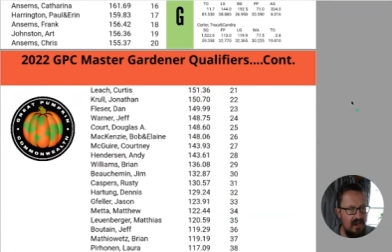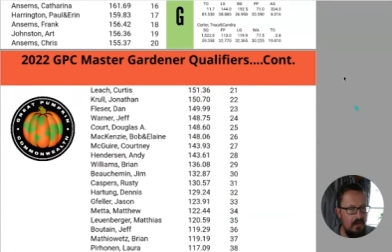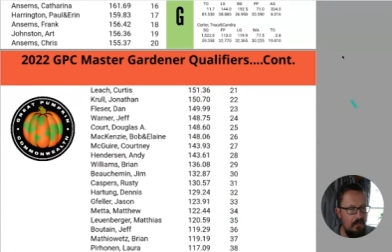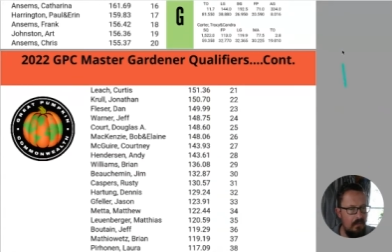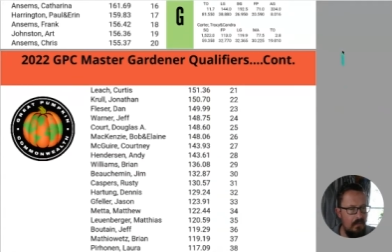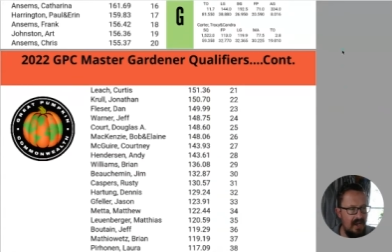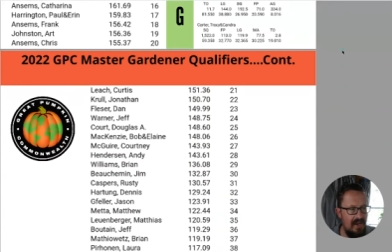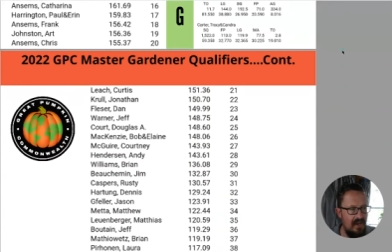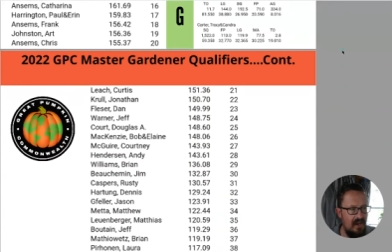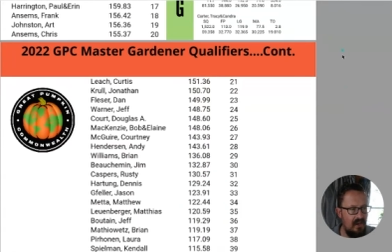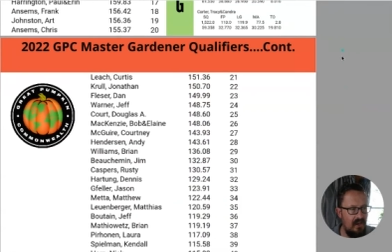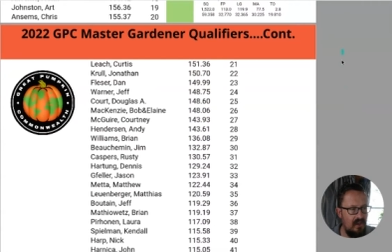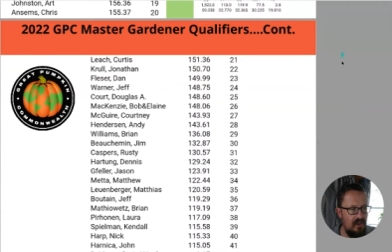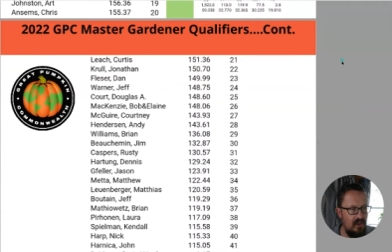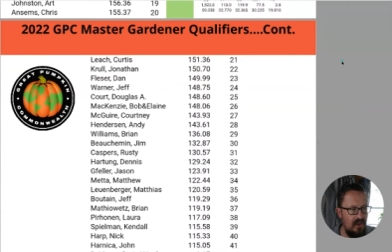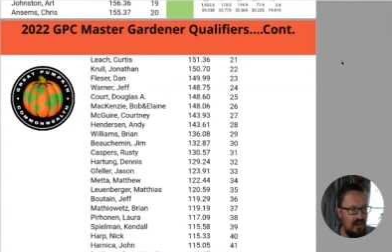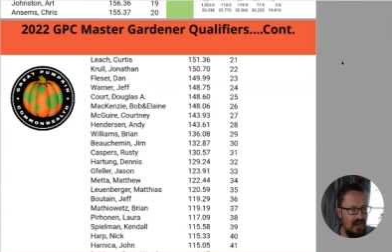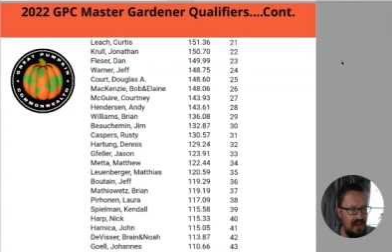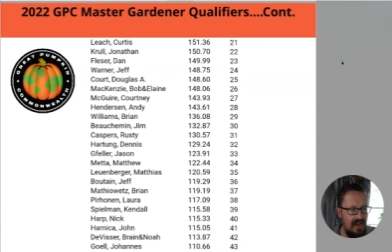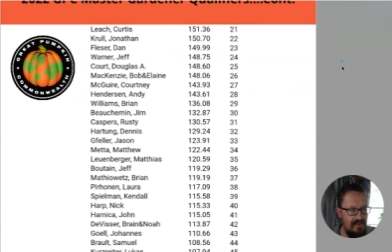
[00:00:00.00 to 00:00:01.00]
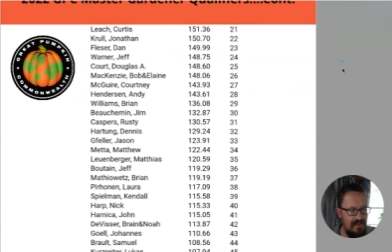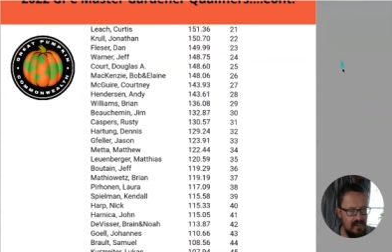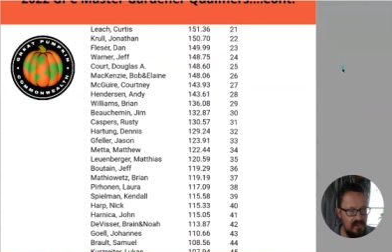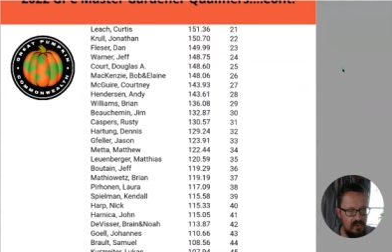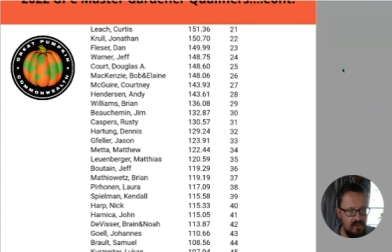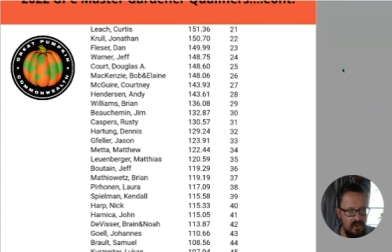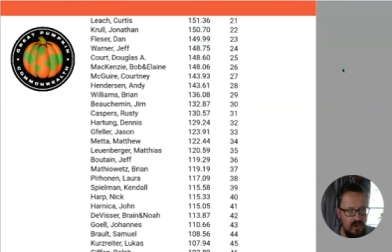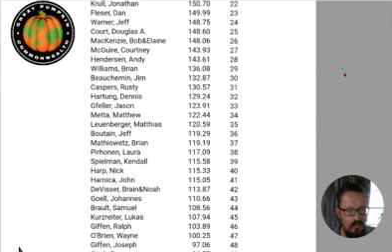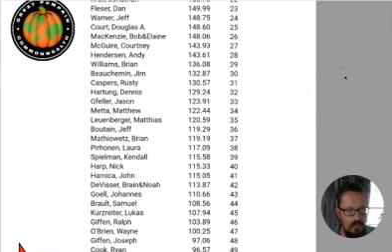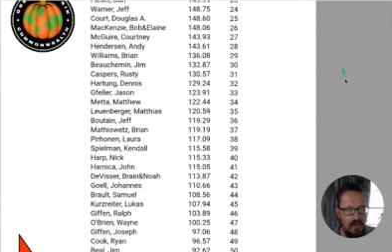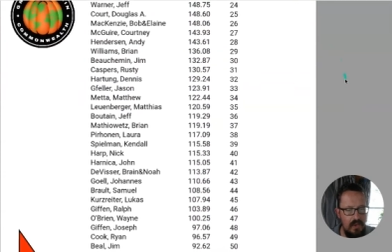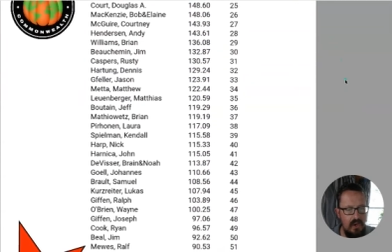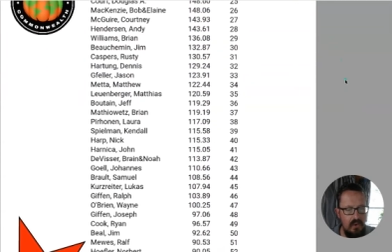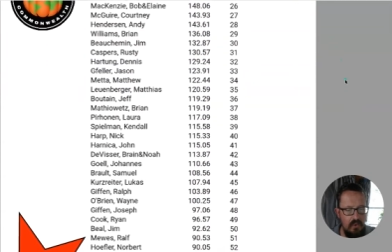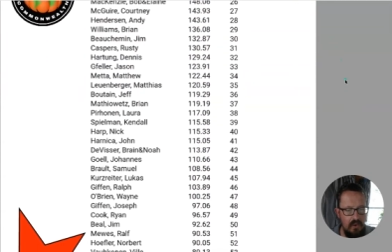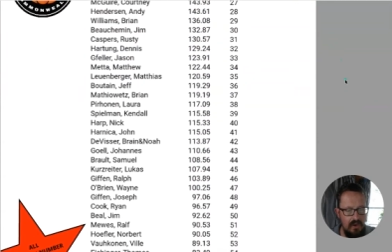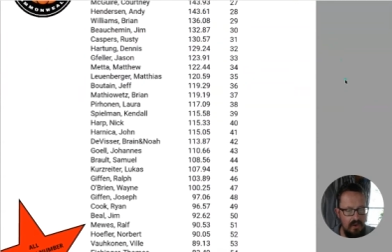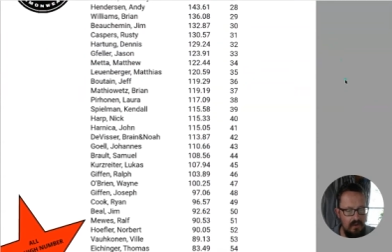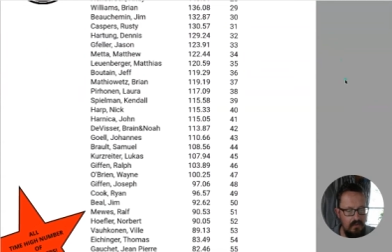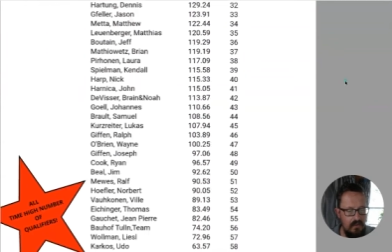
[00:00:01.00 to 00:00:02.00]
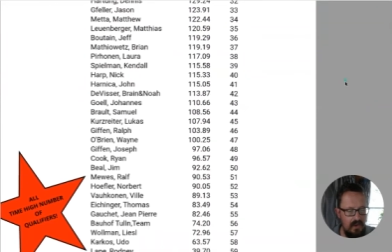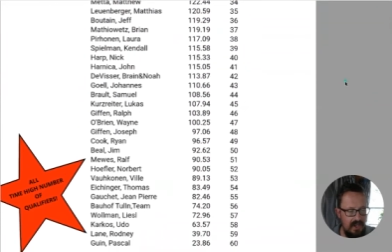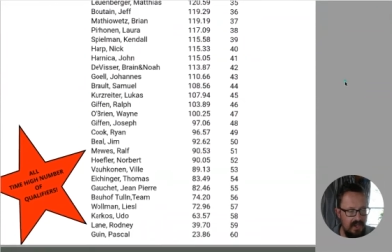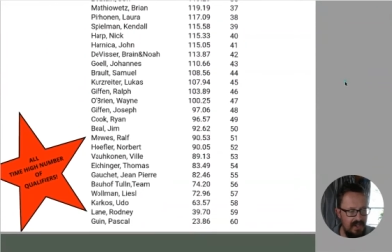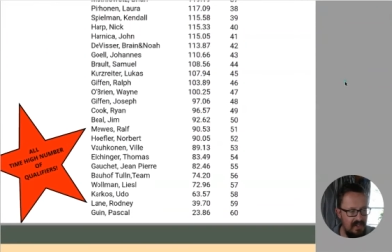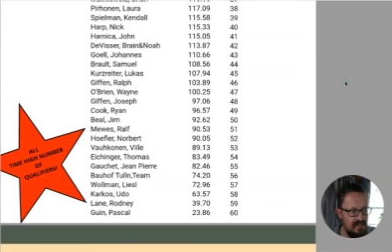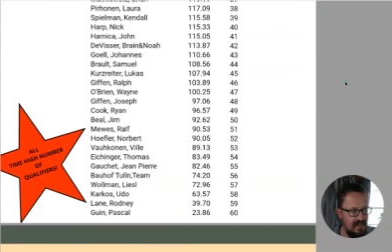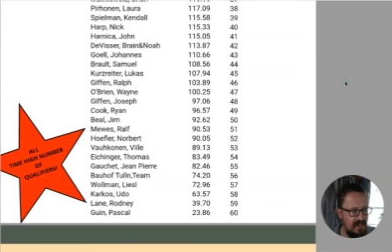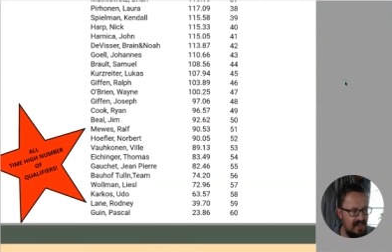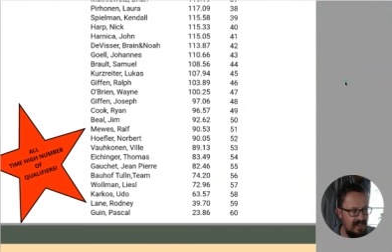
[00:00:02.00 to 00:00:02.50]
But look at that. There's so many qualifiers.